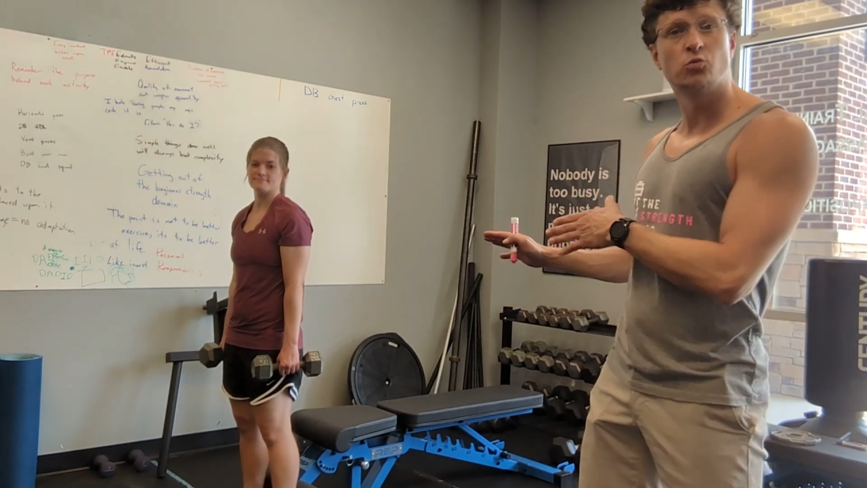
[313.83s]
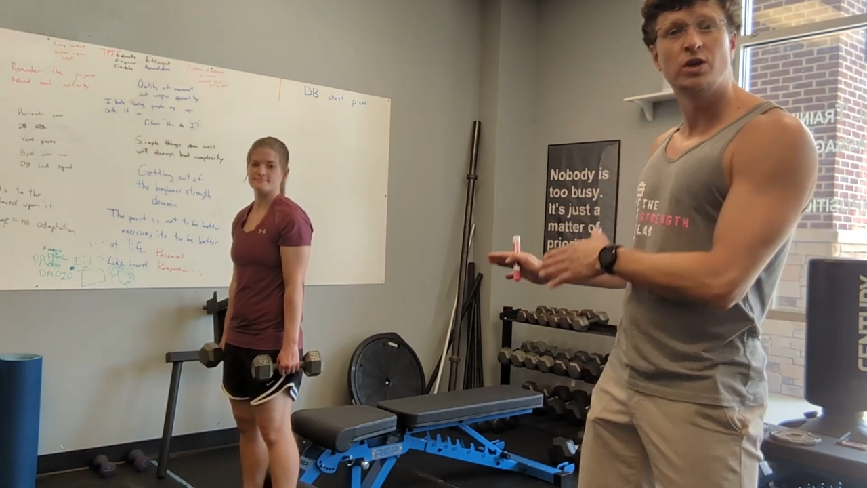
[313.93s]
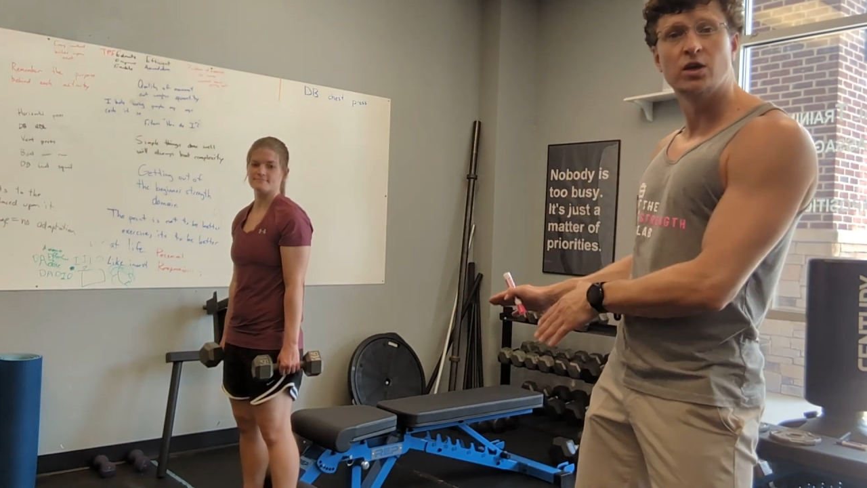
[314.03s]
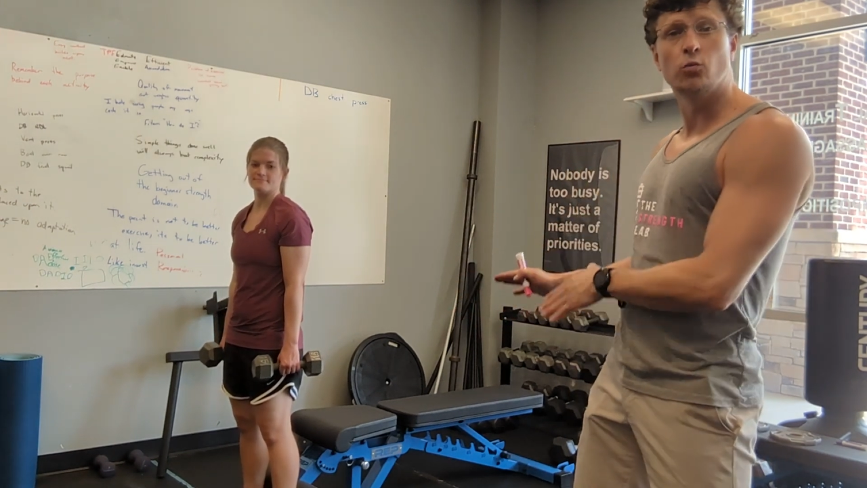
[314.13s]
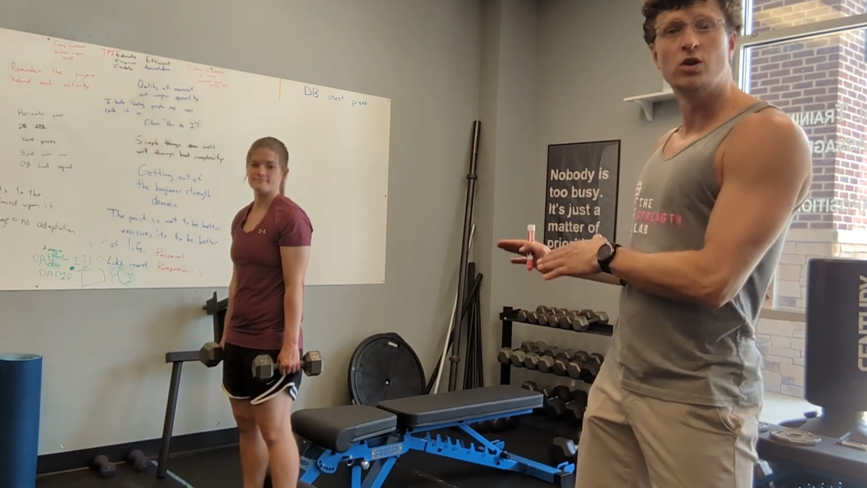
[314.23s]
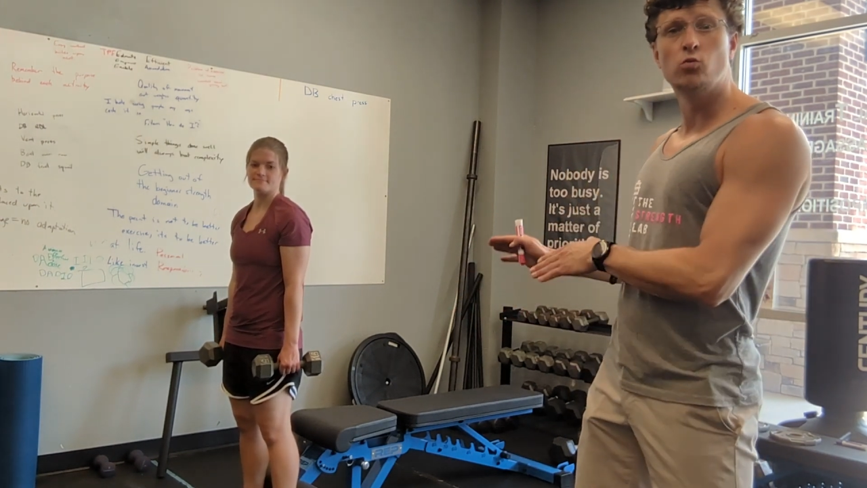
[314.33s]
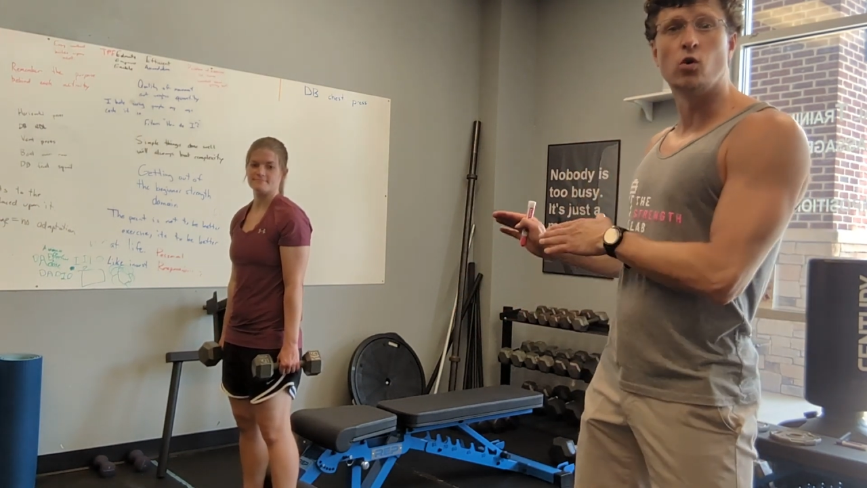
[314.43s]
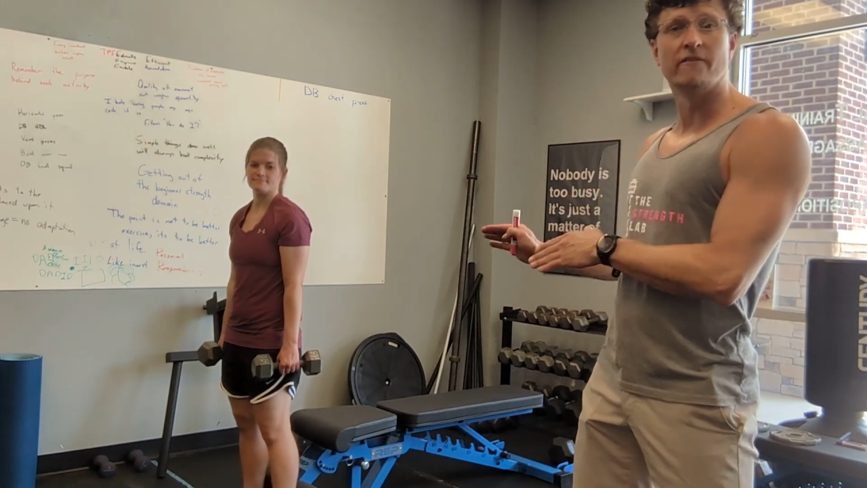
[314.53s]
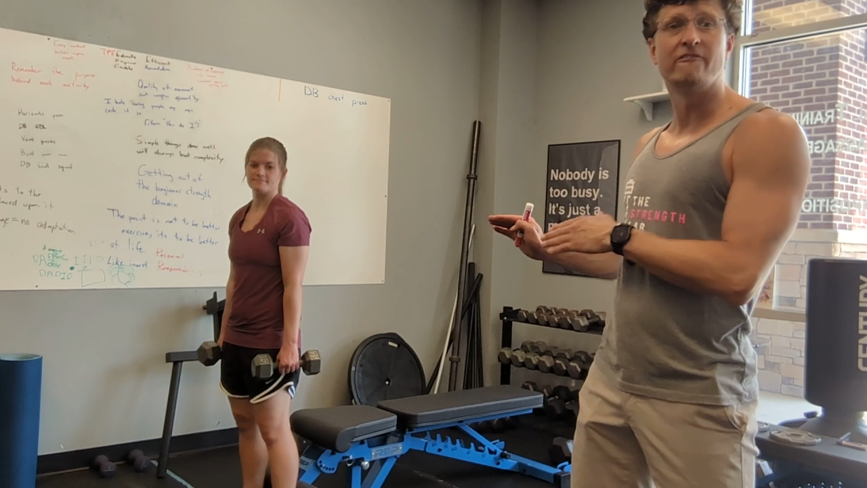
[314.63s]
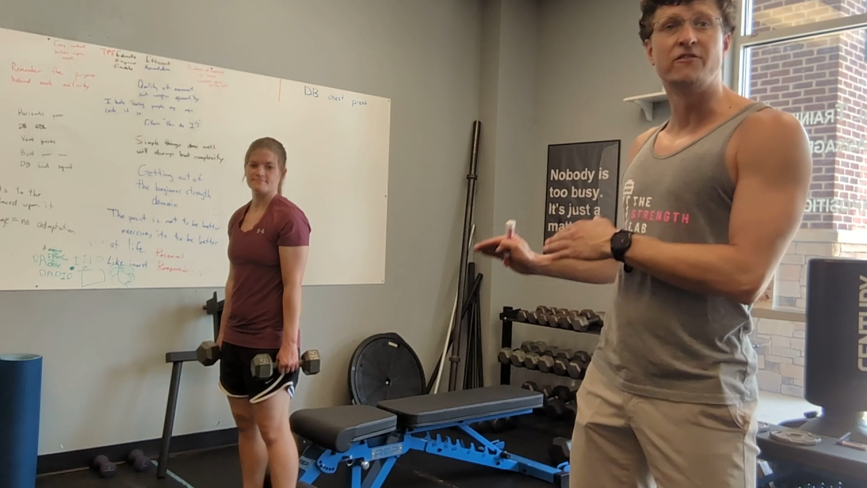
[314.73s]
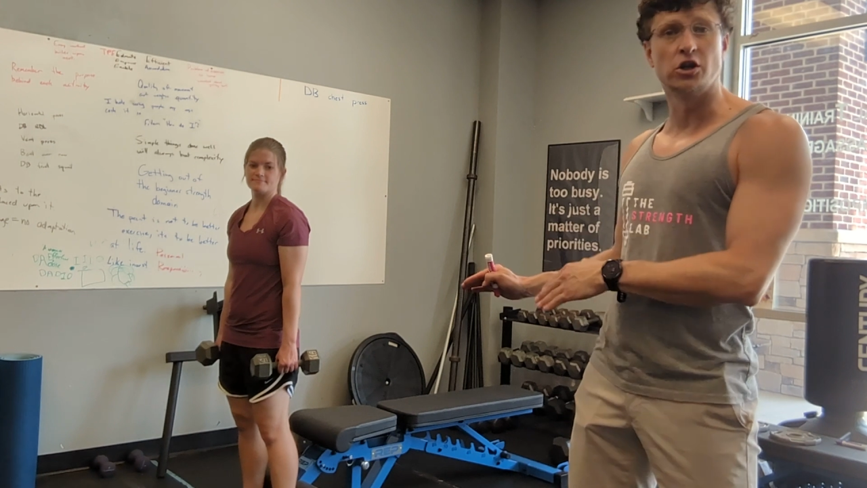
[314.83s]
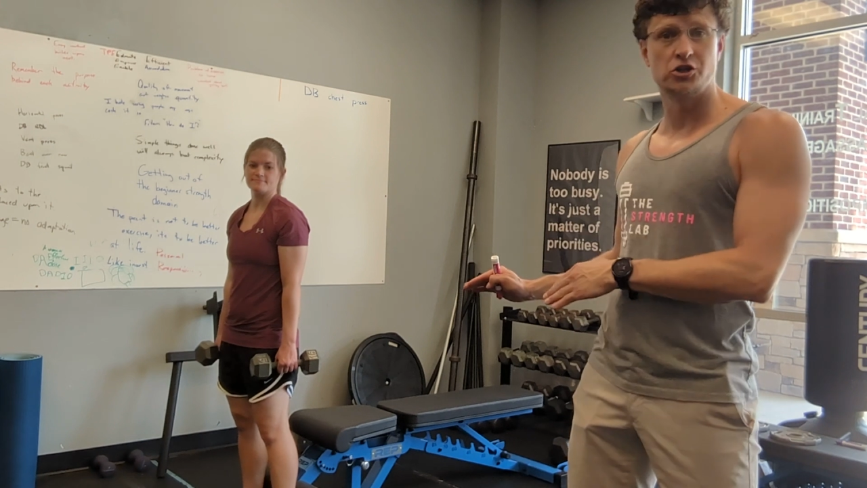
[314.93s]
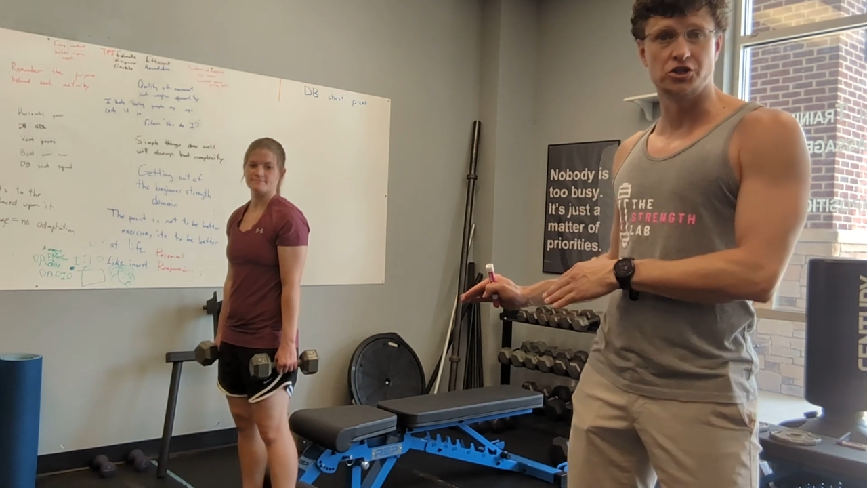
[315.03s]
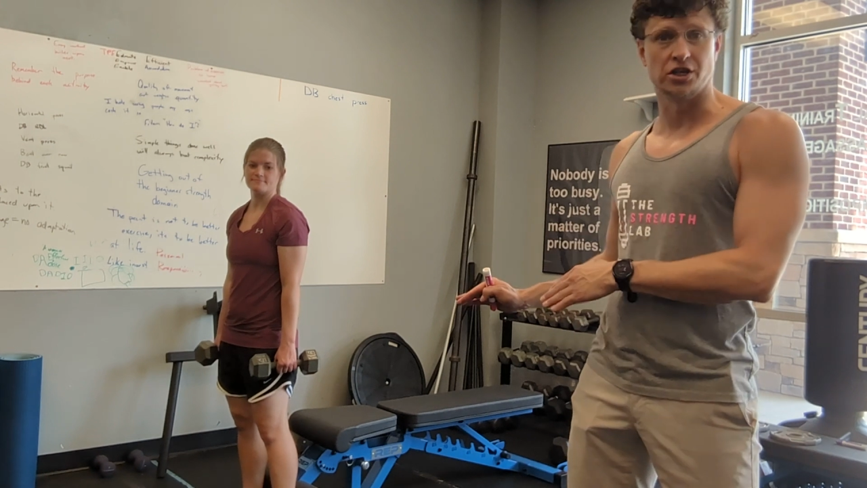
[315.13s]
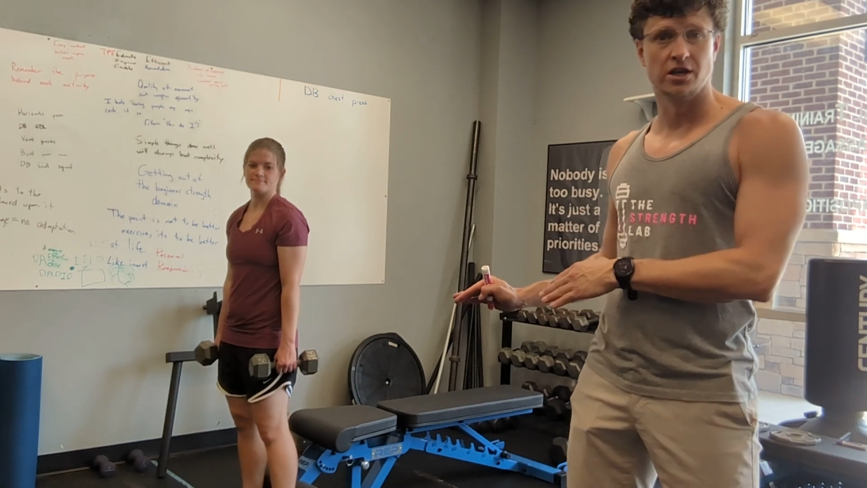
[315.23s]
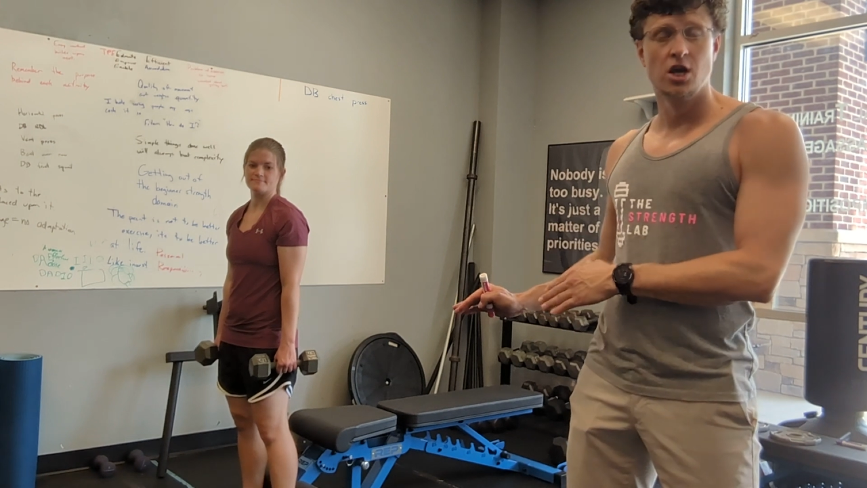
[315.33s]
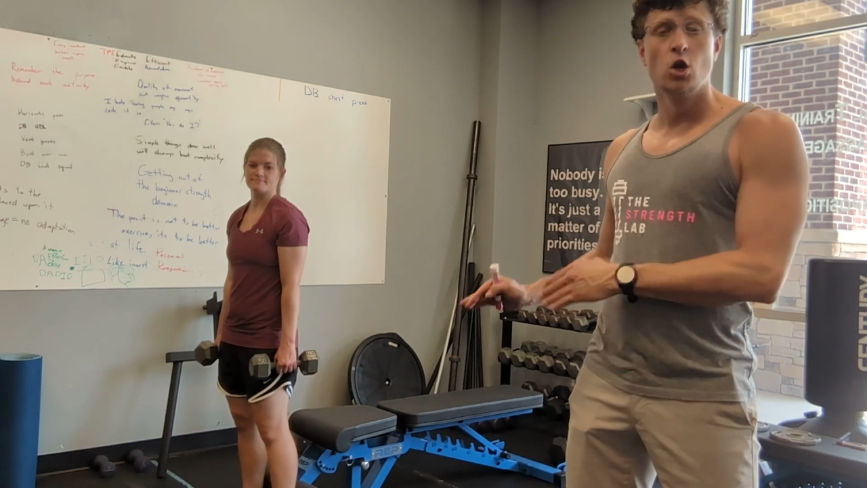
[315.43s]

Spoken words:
again, we want function.